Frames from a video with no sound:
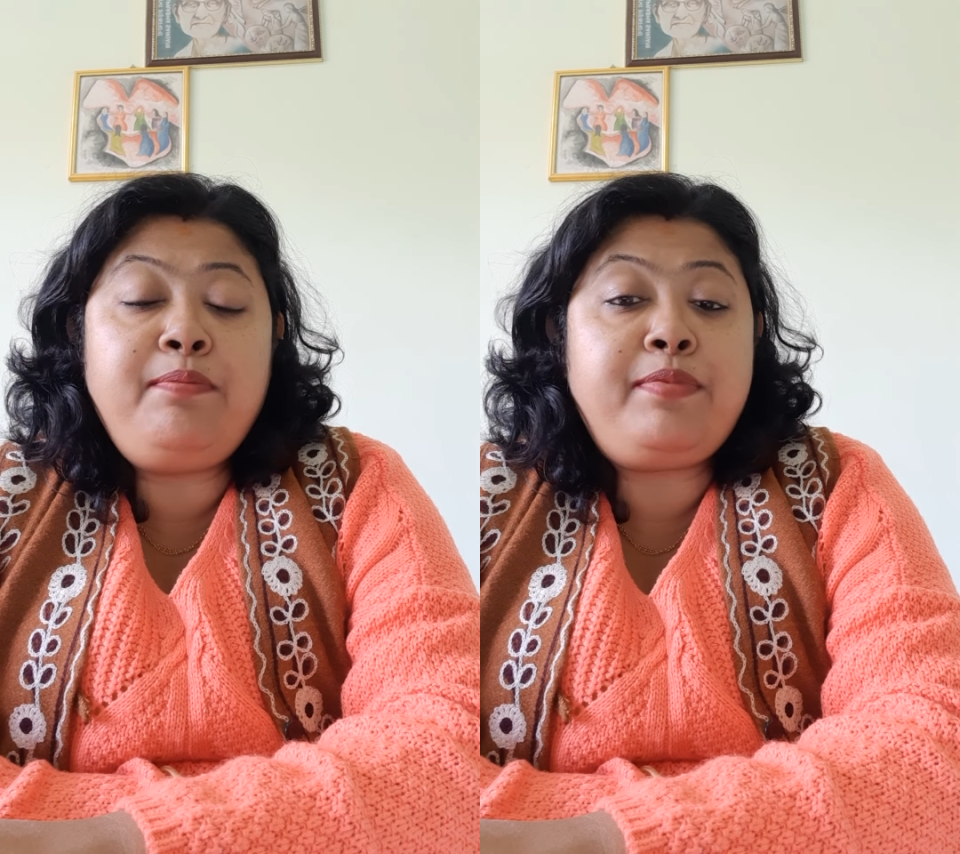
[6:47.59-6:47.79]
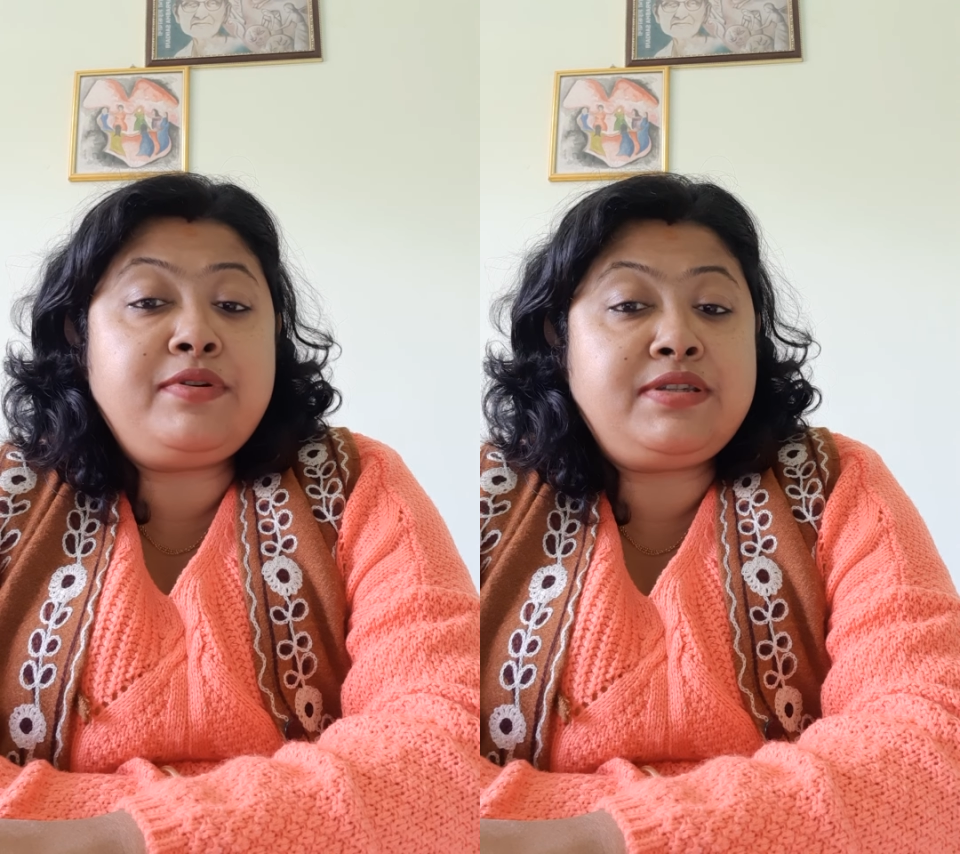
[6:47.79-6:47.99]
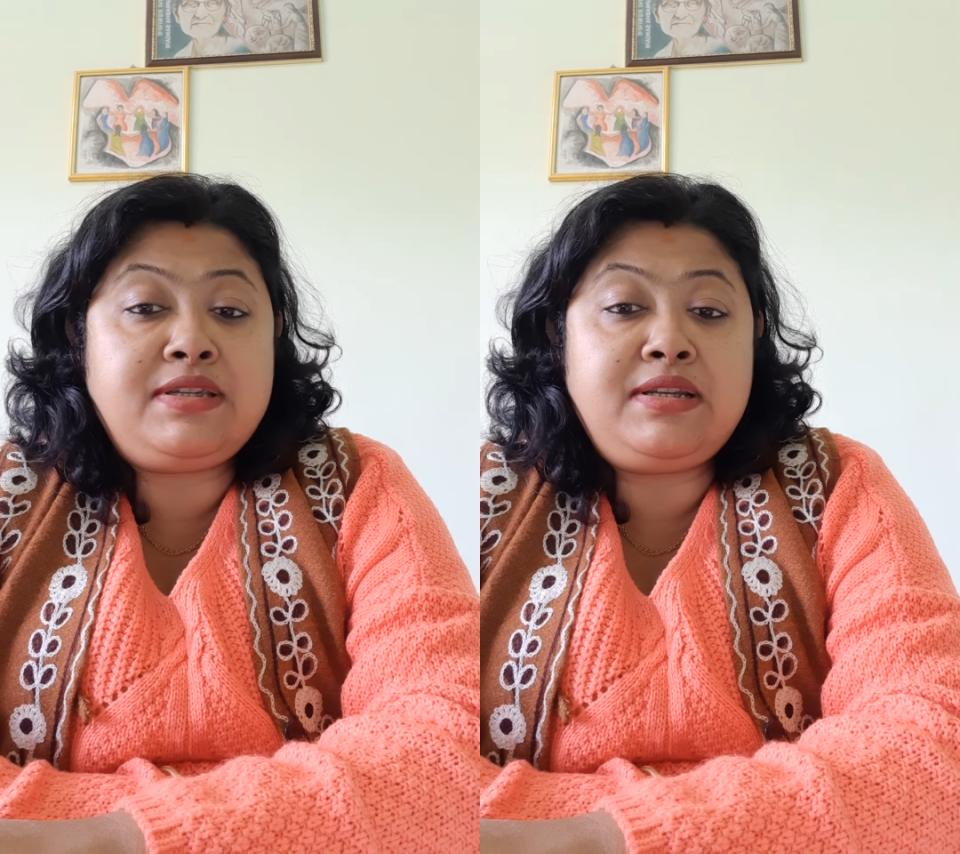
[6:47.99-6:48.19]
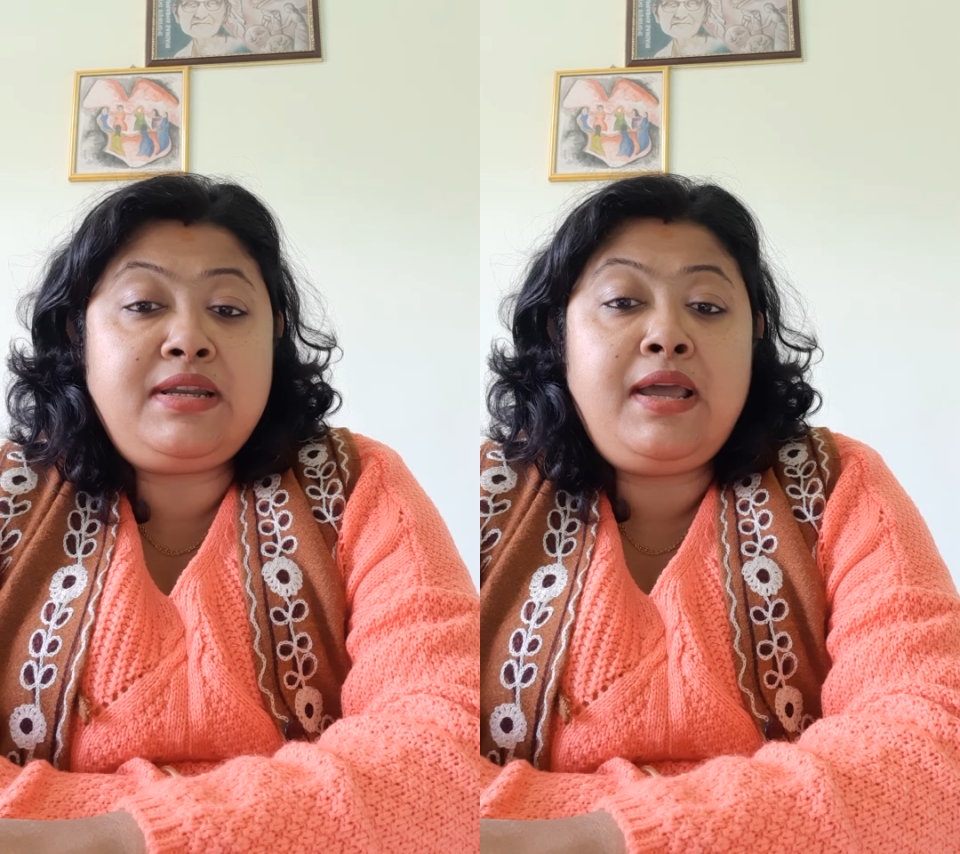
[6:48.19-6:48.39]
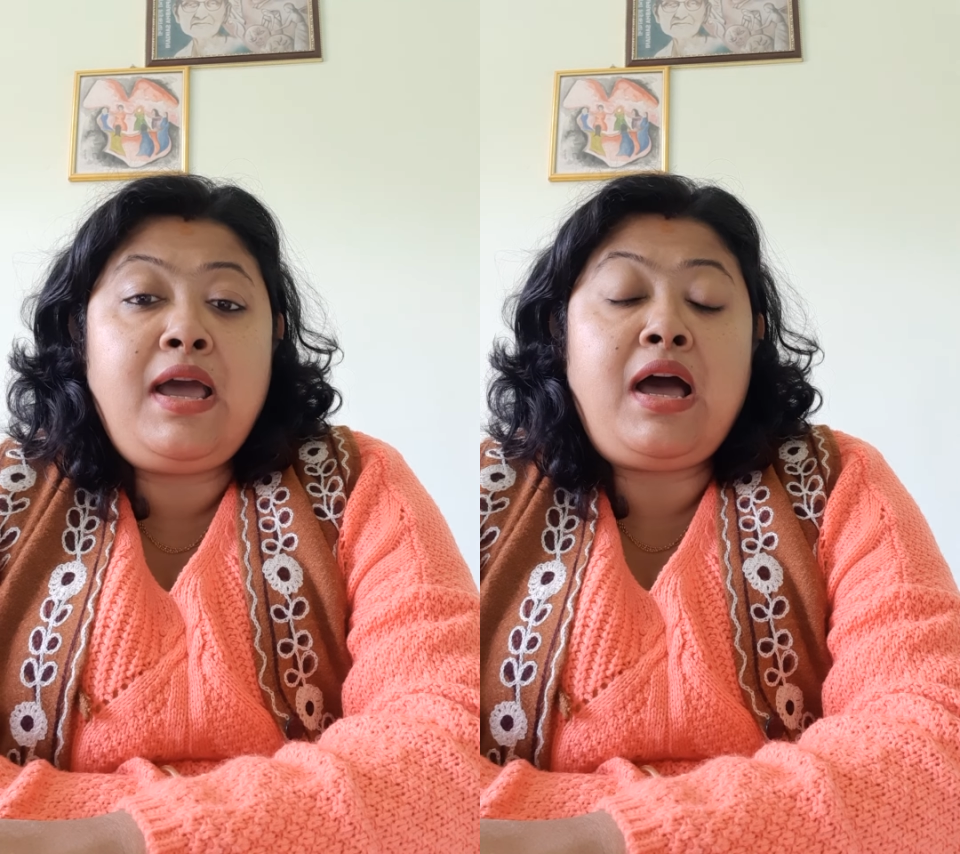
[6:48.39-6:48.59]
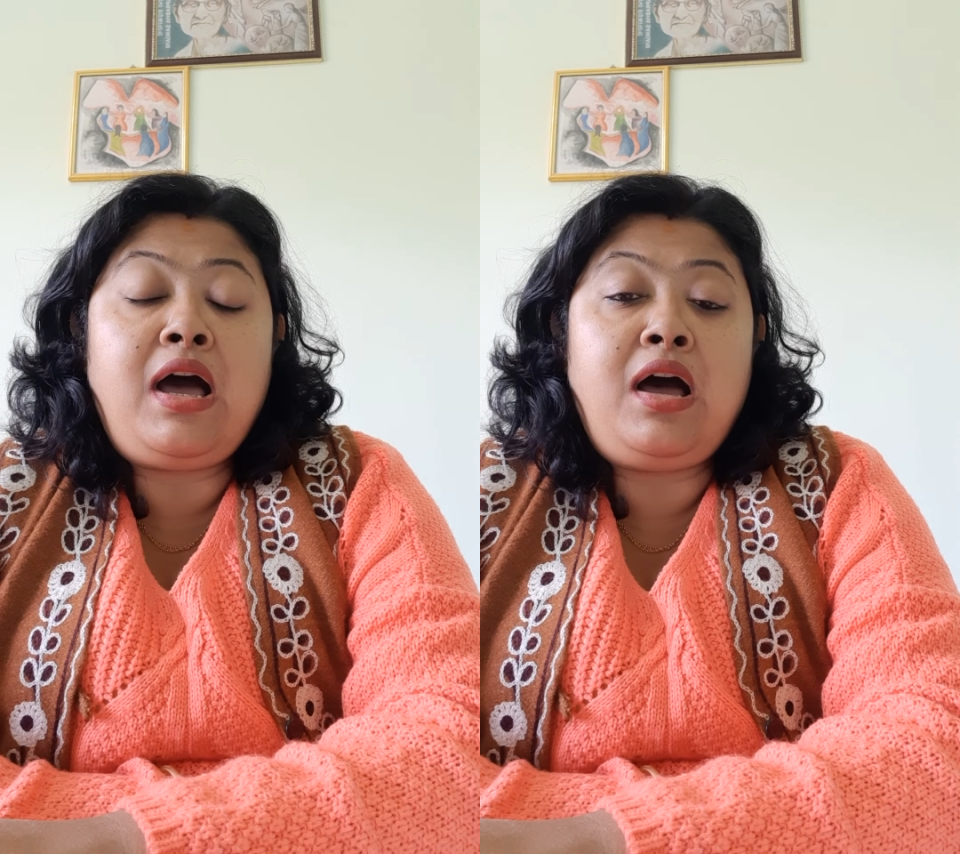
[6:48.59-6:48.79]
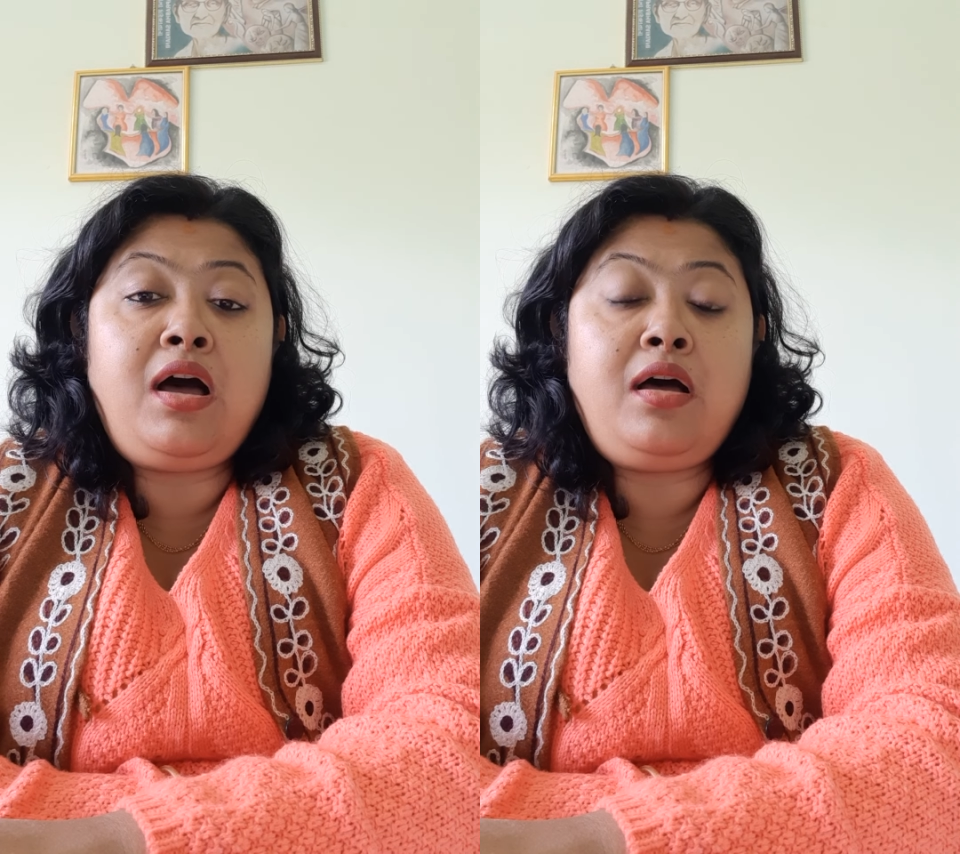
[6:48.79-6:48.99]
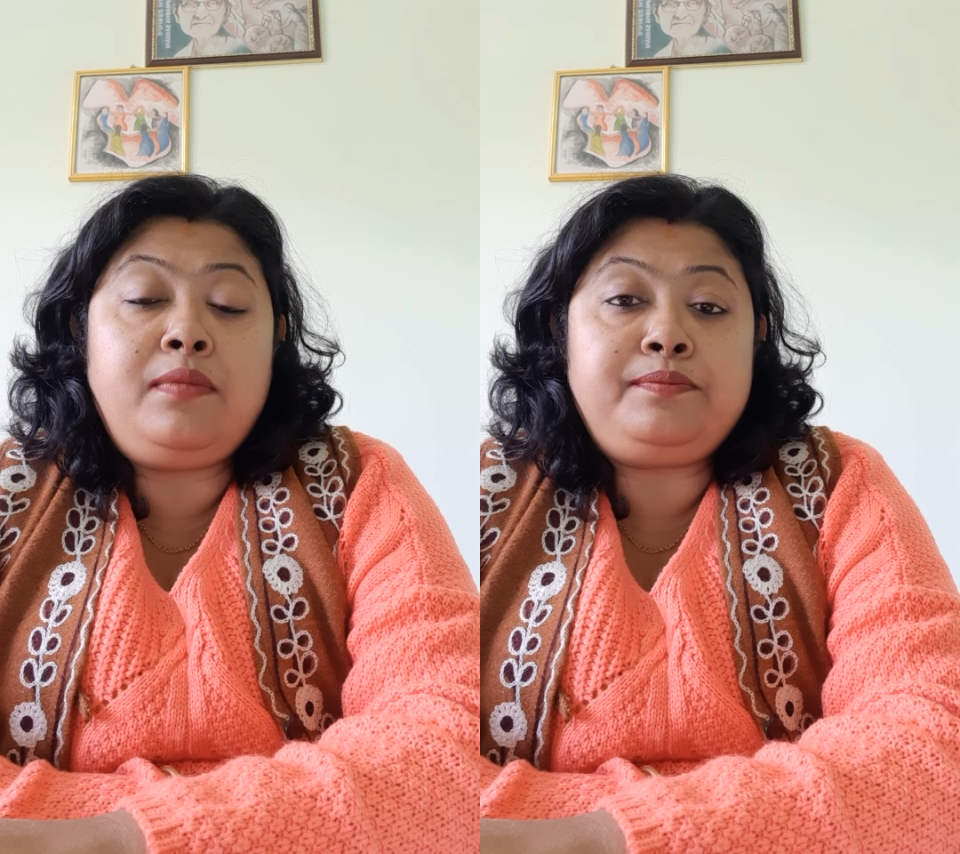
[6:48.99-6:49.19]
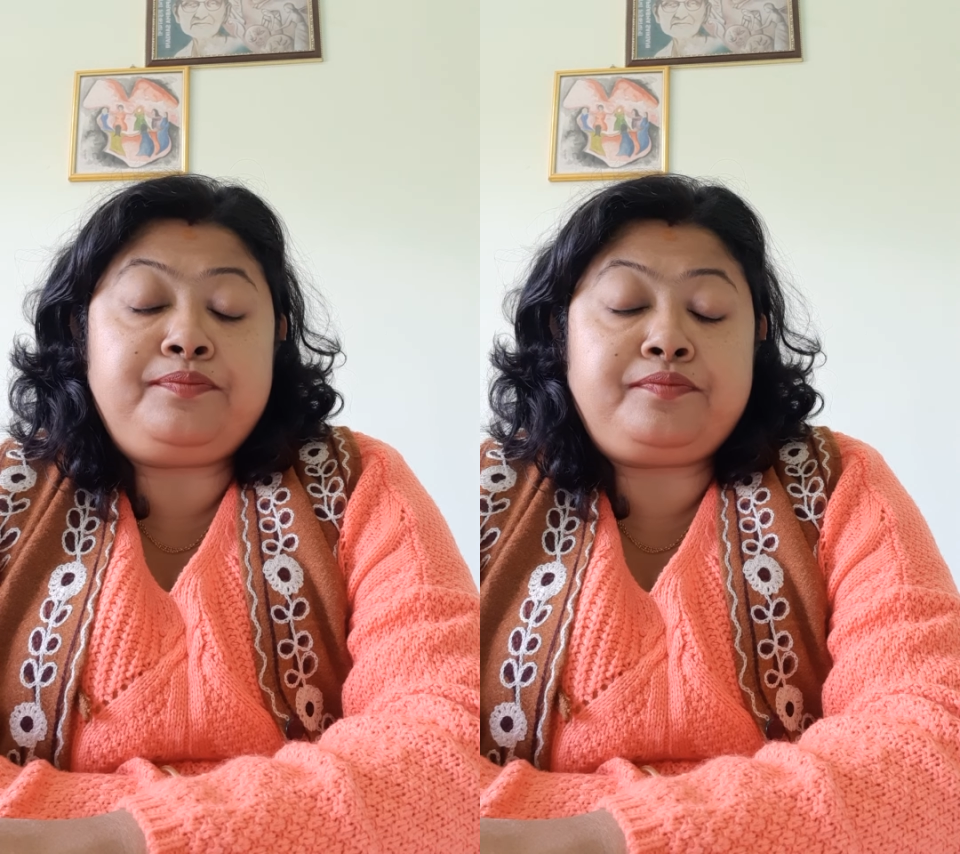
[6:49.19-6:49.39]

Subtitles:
person uh,